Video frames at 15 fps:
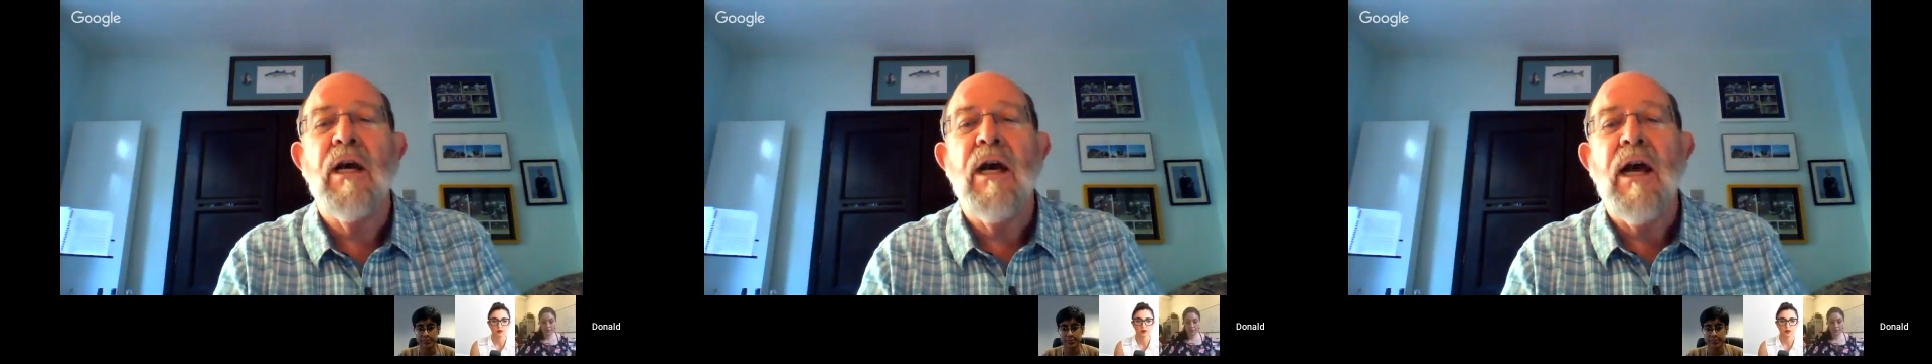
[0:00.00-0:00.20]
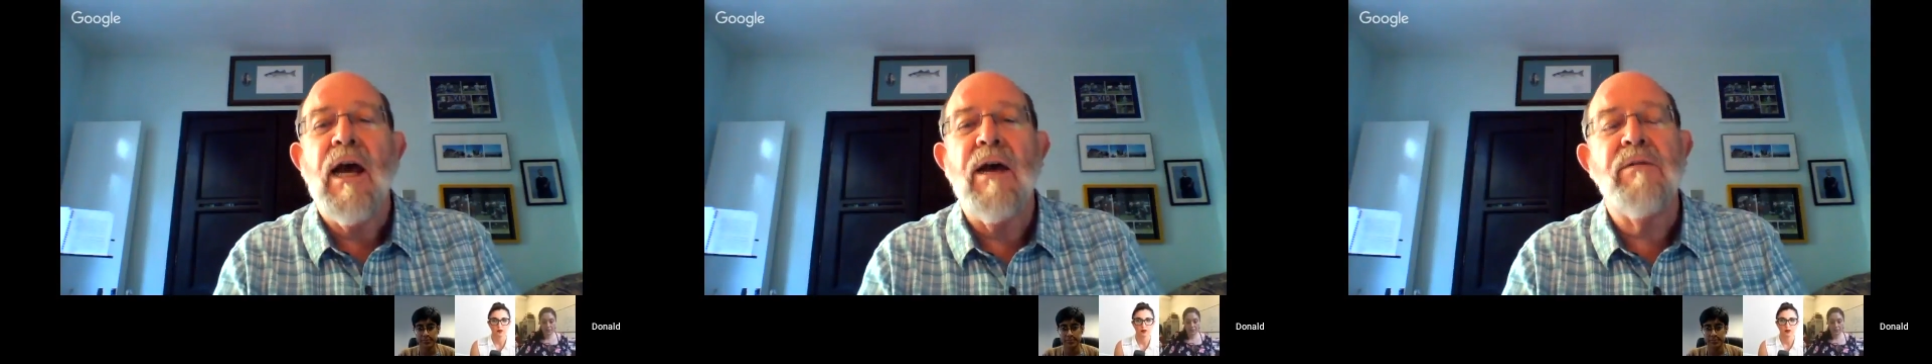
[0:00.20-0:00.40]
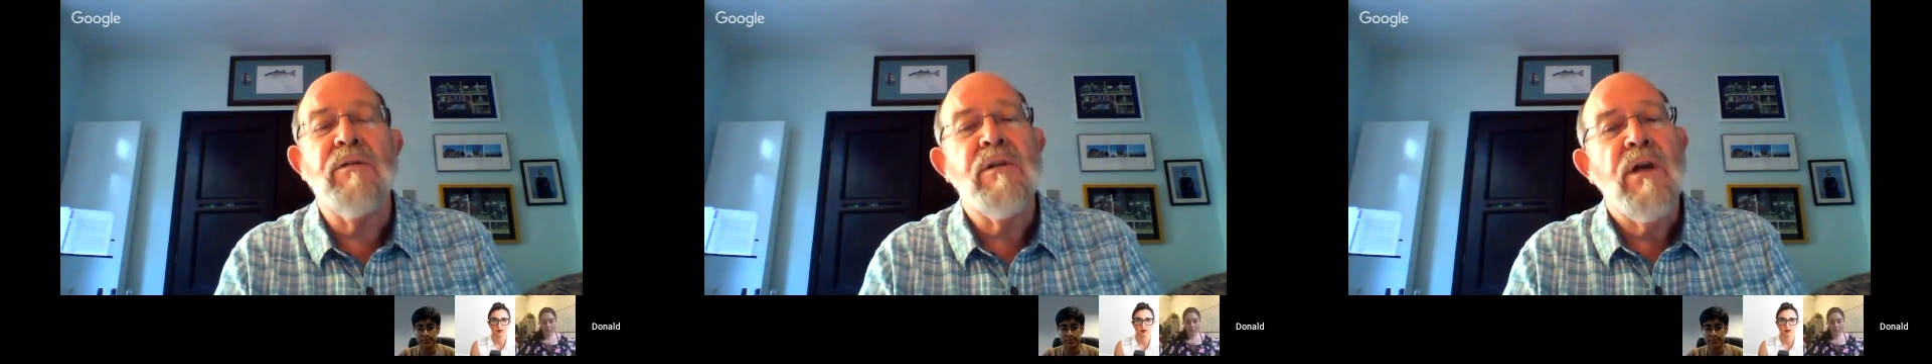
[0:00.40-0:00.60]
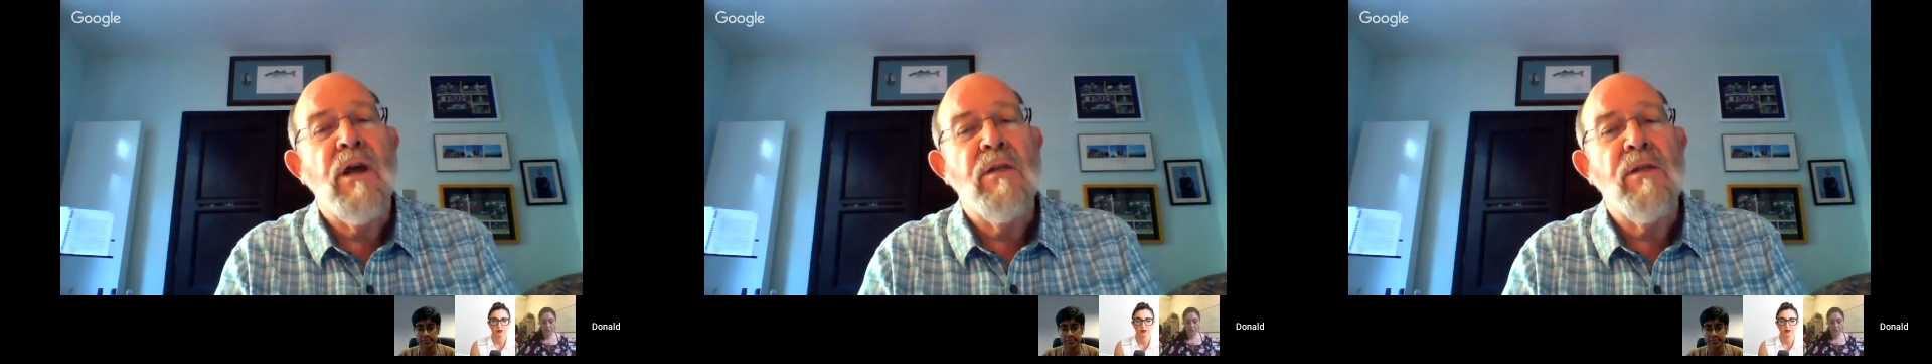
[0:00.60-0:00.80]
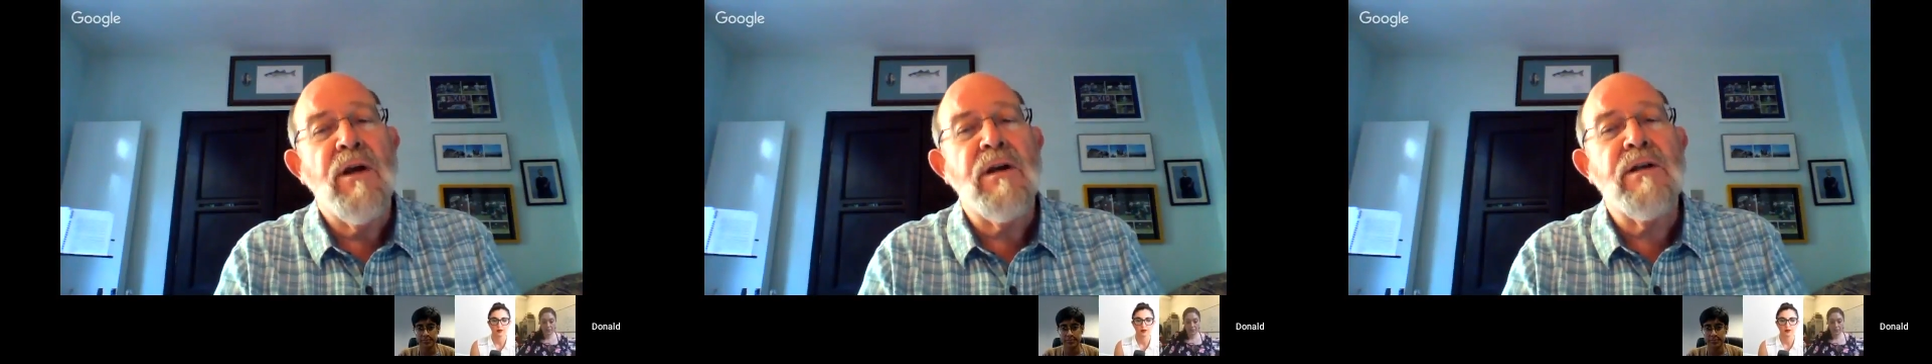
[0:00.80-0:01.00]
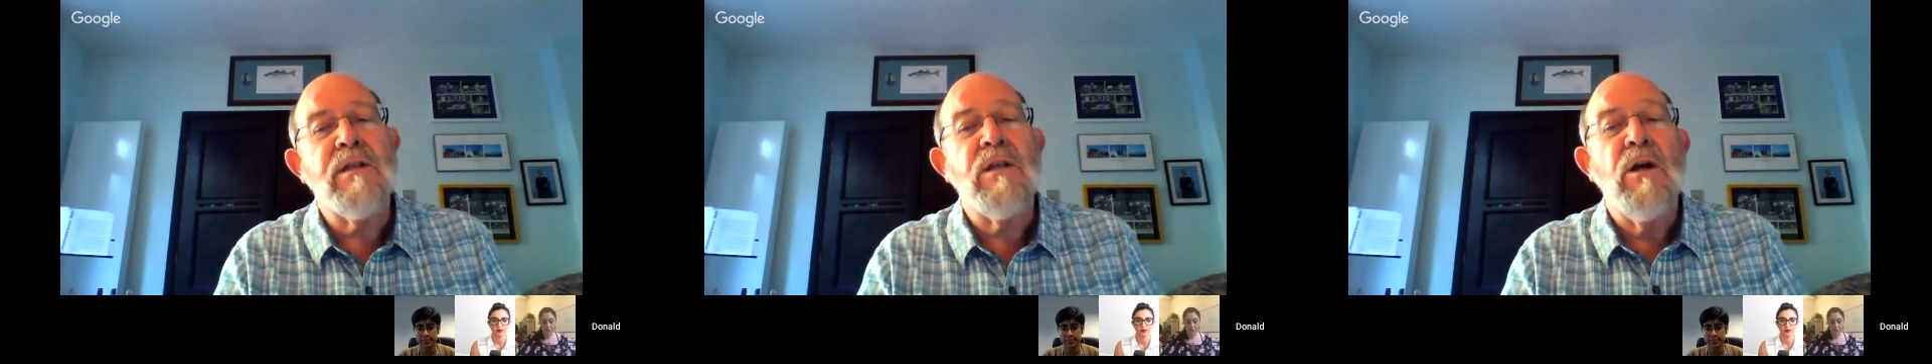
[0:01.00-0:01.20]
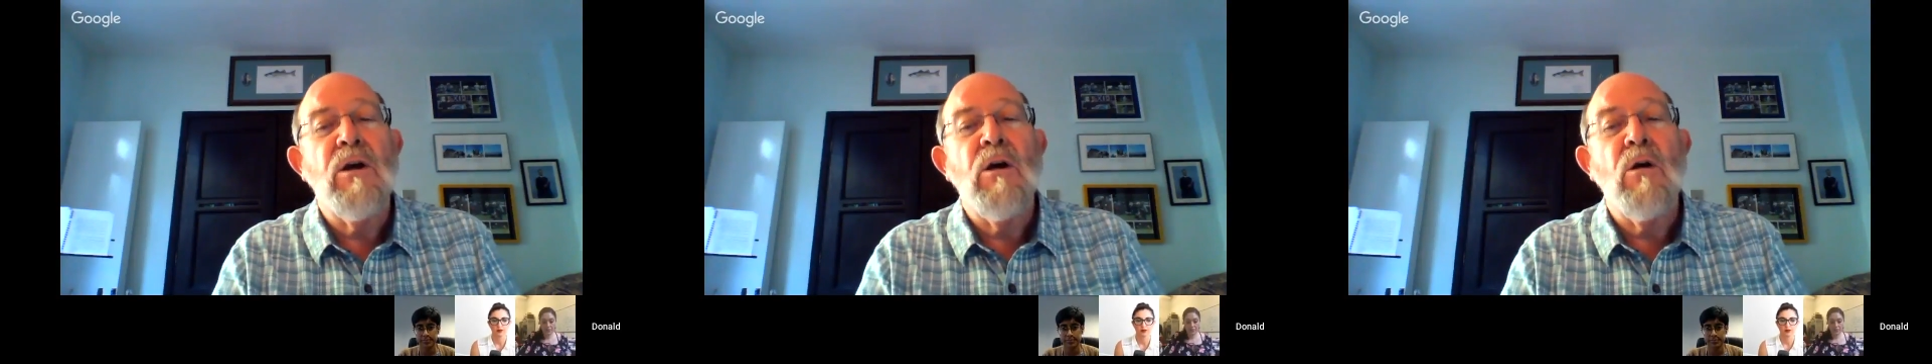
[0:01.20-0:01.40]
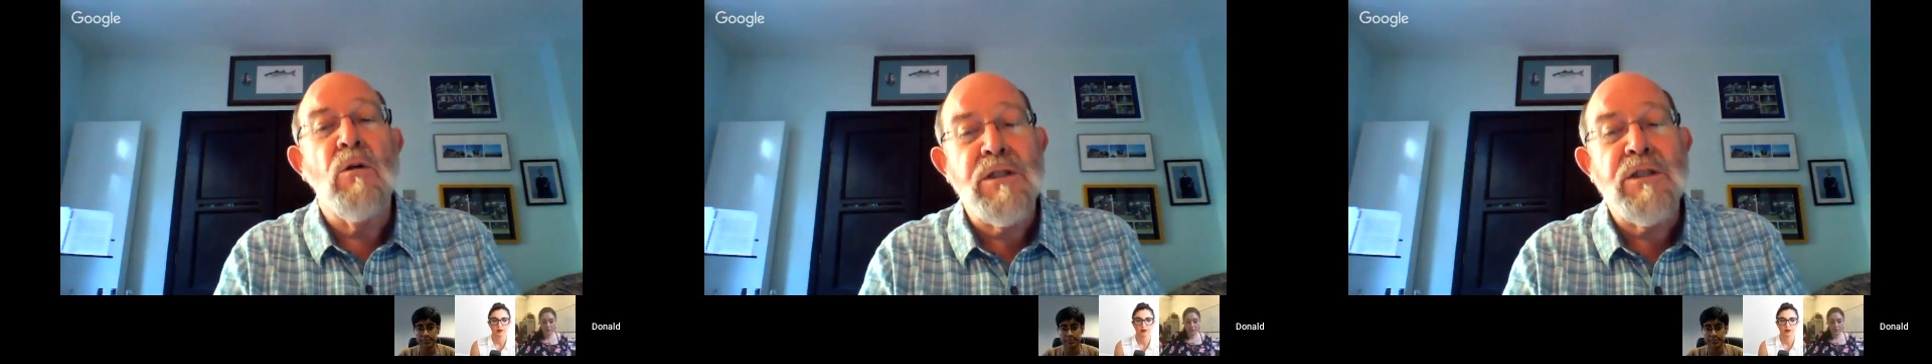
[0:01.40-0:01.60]
And there's
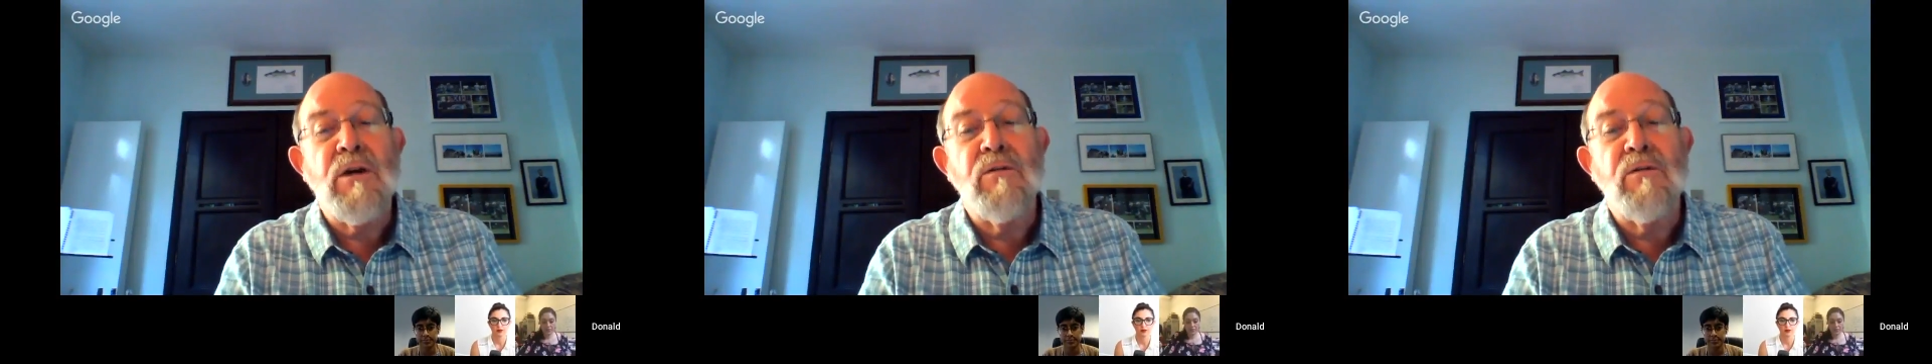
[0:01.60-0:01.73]
also,